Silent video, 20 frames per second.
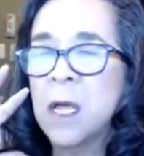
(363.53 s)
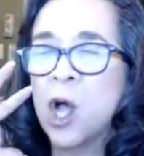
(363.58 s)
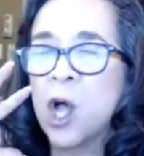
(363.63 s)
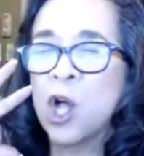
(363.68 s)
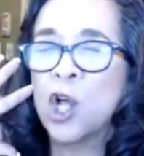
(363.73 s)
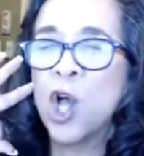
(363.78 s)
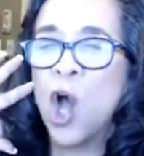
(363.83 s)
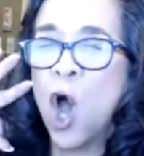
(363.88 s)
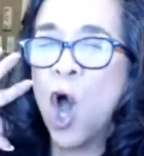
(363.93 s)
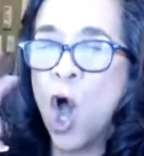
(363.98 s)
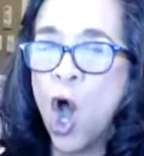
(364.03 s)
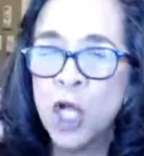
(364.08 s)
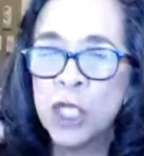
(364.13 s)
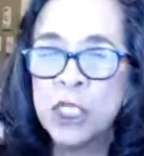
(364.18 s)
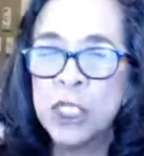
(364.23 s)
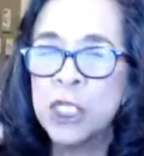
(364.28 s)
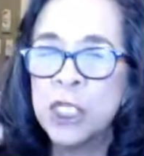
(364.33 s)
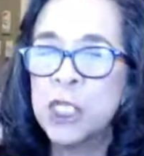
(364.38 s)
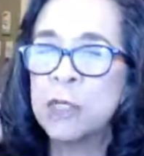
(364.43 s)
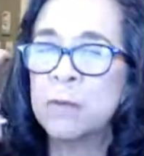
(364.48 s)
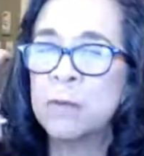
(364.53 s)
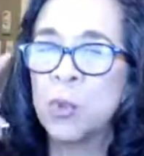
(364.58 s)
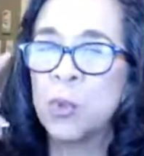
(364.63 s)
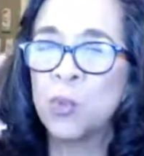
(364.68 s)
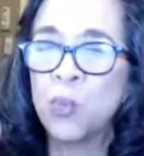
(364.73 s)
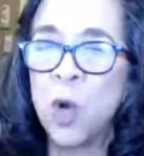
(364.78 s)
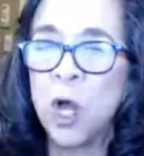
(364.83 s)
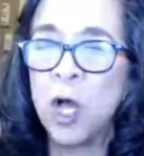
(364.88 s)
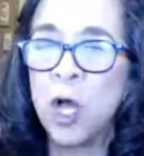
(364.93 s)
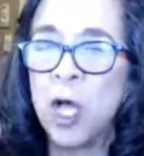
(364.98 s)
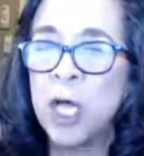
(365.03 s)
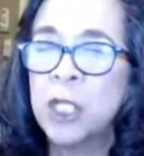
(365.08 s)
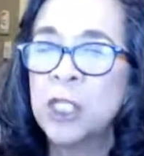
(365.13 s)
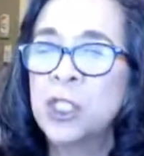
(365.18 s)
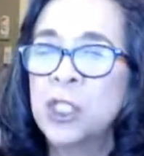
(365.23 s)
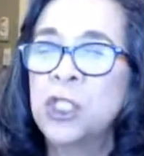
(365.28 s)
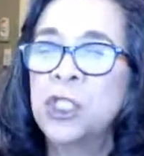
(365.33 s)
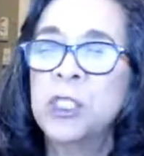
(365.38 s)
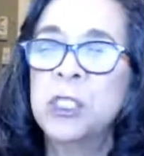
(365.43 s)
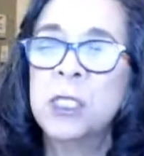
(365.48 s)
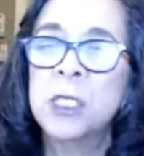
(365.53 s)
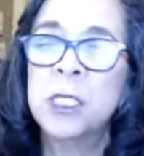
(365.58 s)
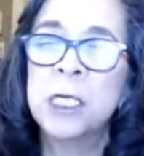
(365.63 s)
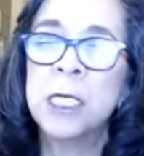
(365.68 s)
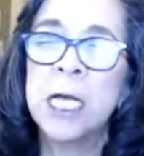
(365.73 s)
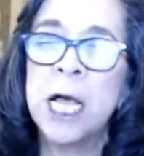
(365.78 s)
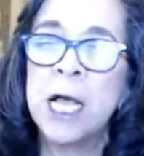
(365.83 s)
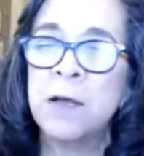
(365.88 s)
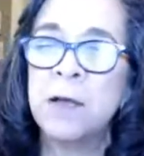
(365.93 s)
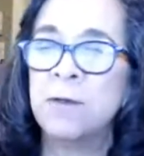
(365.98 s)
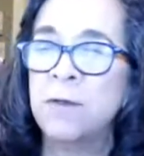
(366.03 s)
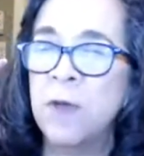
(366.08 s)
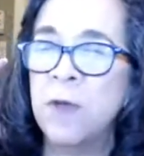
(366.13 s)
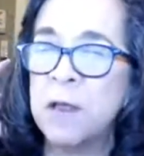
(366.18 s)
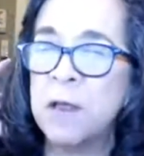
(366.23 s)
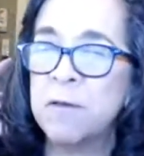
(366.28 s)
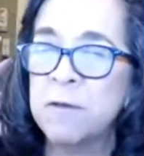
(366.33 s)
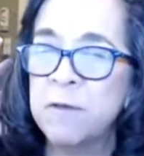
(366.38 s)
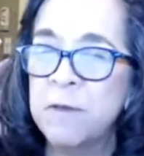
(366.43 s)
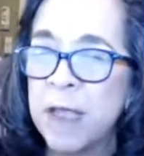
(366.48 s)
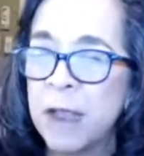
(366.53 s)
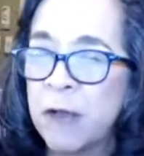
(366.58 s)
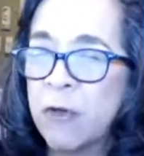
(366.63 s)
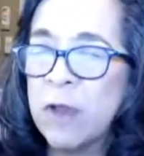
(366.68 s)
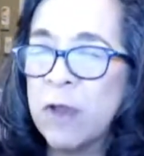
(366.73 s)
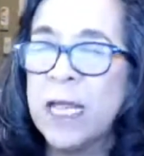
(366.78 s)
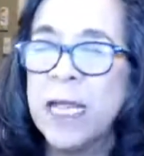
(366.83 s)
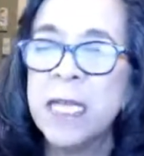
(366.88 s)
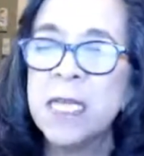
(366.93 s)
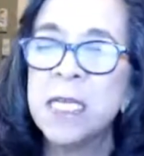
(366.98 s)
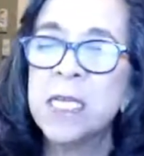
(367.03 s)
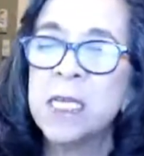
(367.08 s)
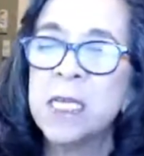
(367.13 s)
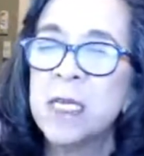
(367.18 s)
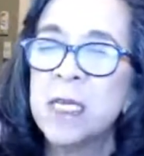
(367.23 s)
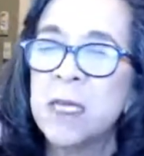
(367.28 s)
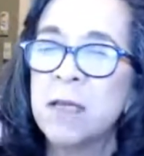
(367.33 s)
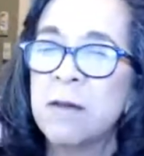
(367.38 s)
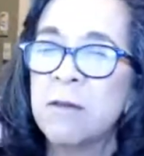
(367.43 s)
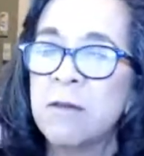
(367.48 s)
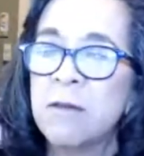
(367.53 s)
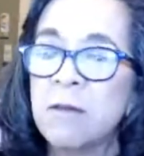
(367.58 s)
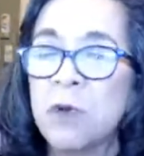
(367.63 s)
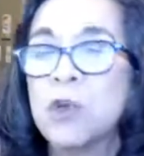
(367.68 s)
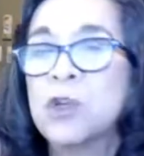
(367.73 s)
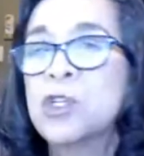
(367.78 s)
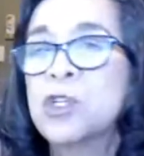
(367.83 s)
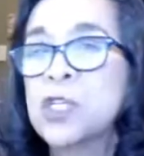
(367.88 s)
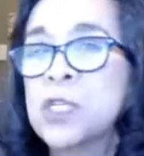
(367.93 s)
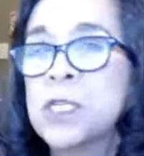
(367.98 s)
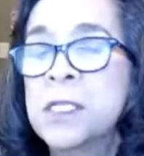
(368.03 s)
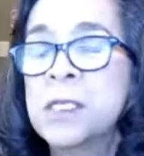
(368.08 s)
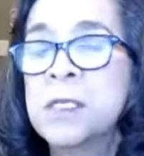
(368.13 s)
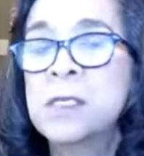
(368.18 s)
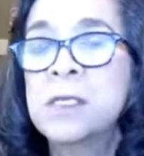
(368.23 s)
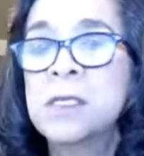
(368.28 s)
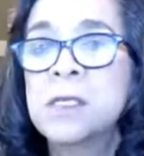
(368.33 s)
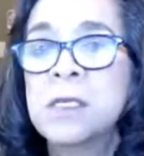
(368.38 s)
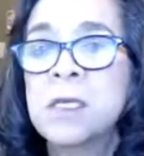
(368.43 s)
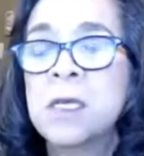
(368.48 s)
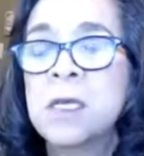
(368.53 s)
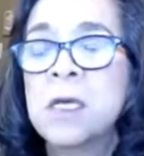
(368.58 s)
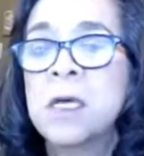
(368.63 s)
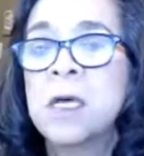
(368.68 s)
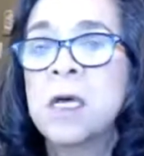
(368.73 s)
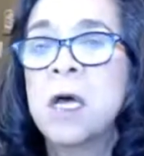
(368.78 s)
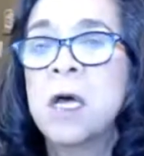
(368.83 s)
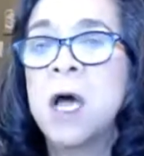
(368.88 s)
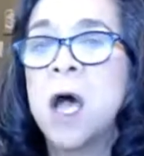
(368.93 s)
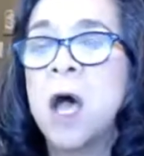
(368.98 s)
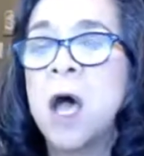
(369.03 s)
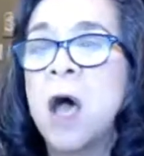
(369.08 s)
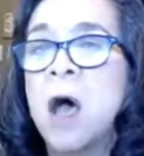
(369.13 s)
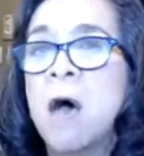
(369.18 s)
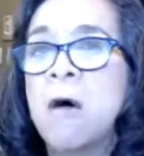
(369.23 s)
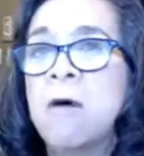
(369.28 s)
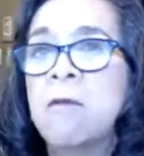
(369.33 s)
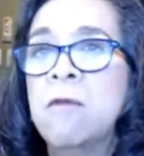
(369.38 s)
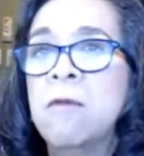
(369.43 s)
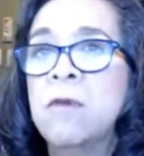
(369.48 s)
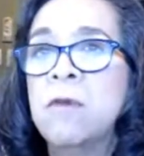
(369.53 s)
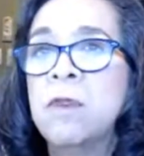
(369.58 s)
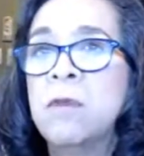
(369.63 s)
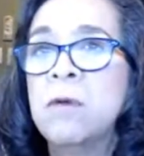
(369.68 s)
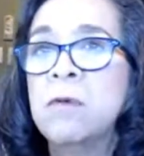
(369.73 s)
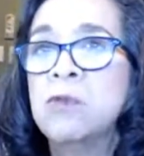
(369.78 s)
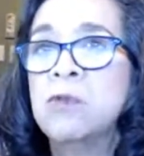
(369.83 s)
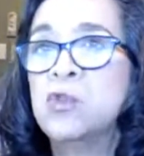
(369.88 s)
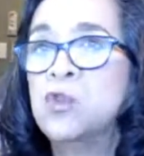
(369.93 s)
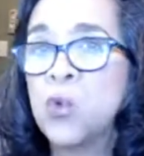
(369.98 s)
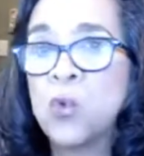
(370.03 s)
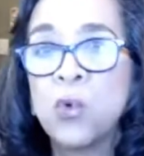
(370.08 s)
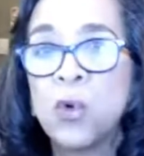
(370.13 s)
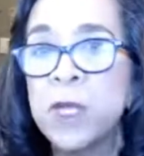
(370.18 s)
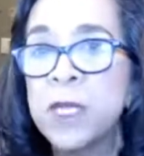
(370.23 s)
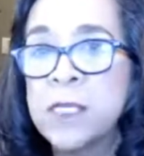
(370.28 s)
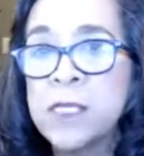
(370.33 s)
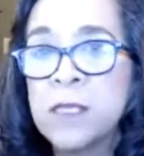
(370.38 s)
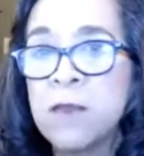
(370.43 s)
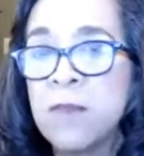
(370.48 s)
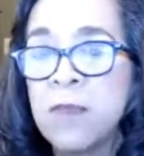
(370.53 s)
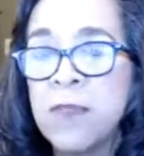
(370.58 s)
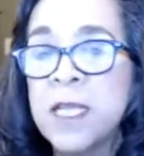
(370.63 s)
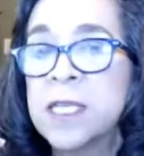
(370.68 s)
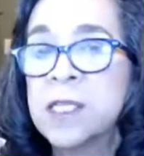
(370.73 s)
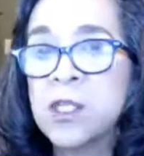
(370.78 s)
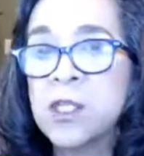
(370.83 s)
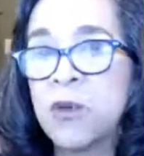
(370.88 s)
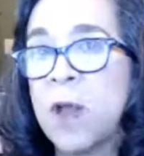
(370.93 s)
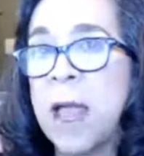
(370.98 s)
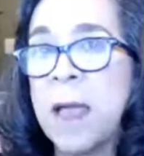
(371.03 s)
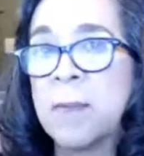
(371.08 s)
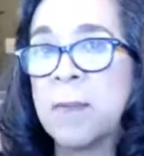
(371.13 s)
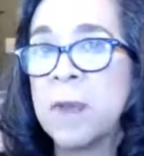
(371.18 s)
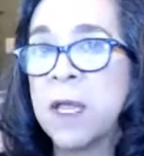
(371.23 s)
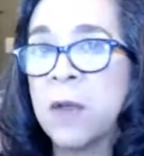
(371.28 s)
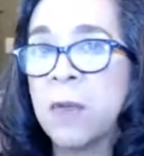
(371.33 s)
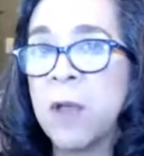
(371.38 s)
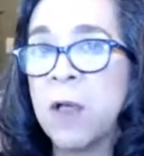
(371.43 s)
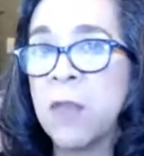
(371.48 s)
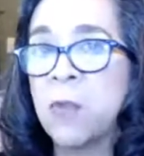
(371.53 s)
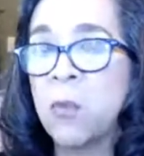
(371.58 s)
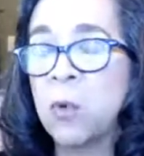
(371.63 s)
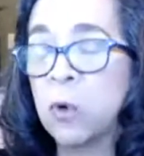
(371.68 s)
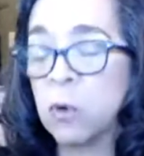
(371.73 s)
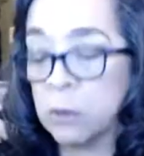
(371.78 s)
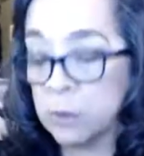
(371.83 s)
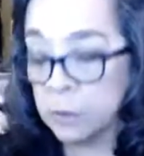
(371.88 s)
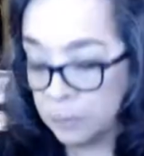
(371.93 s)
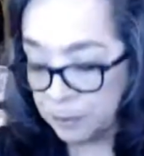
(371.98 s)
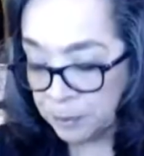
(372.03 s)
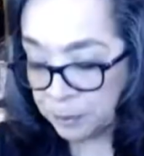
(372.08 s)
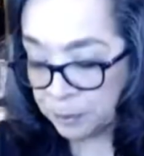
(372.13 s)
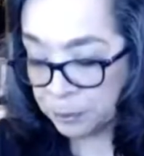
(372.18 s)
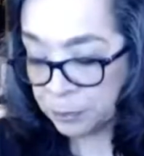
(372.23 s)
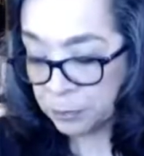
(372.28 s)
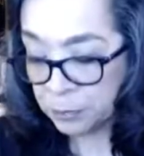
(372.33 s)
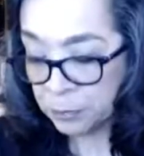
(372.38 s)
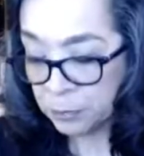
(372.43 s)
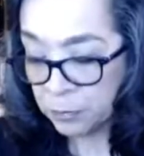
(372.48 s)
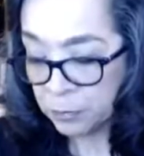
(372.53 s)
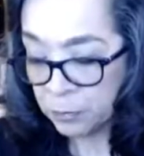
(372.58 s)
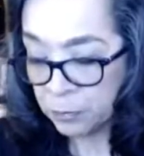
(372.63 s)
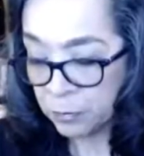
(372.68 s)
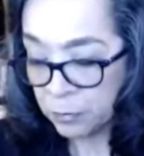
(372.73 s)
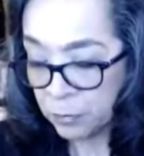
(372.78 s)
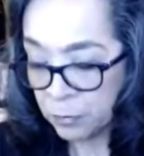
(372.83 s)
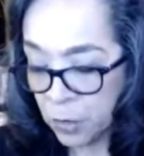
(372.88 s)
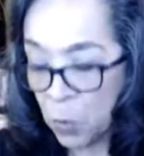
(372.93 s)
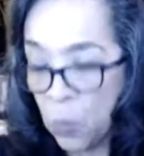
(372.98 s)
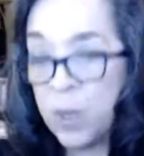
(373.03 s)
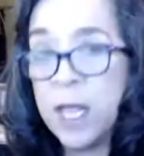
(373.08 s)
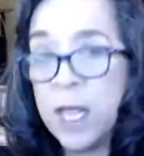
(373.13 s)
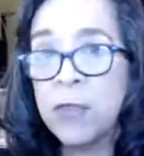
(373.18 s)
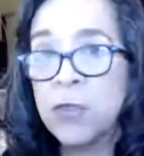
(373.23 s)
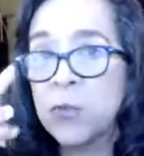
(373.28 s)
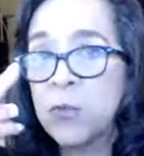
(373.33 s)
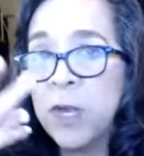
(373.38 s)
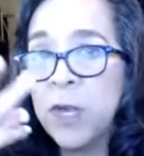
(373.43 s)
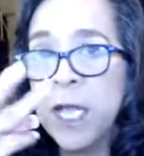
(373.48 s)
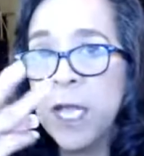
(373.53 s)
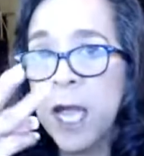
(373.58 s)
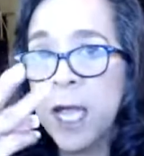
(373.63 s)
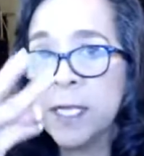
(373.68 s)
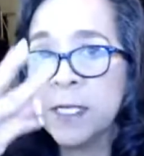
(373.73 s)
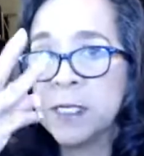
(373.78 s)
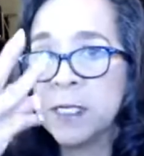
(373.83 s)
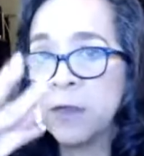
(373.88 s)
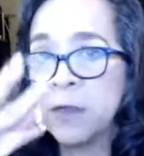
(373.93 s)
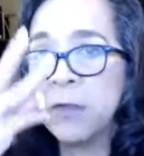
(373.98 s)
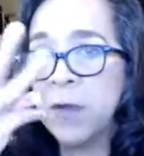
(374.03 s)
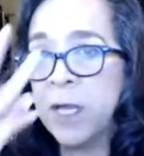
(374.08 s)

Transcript: constant barrage of varied versions of stories of things that are happening around the world. We had three guys.